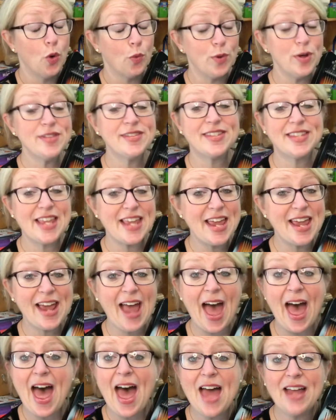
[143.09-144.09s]
We'll sing
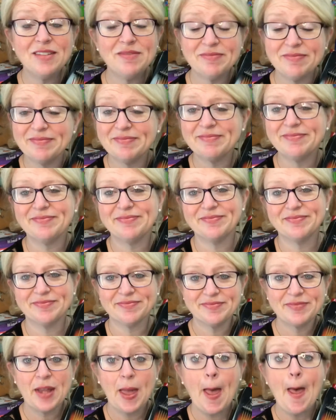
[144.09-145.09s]
and
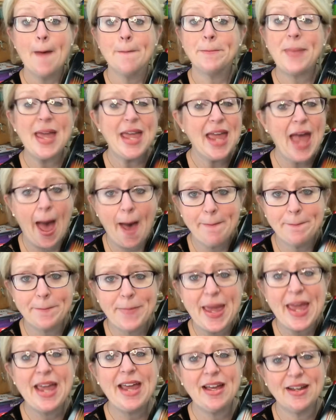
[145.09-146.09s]
be
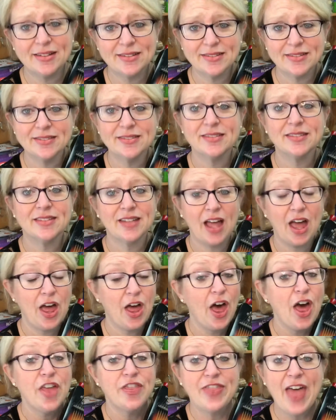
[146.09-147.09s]
happy
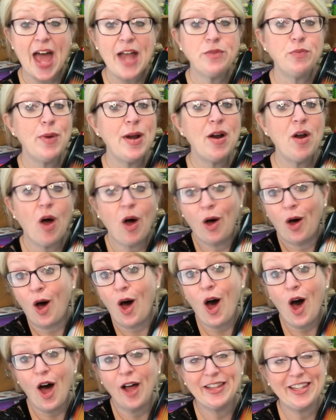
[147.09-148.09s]
that we're
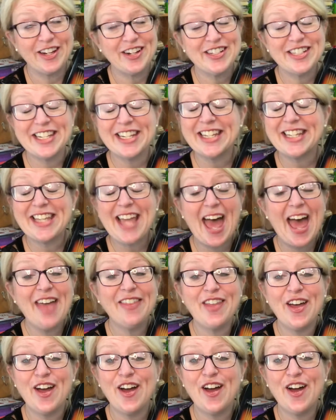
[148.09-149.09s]
all here
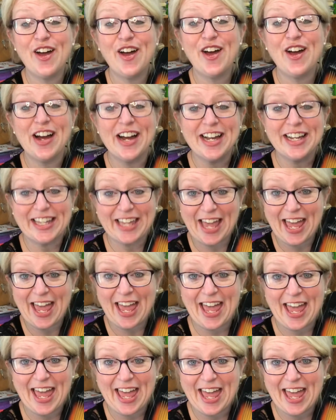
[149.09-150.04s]
together again.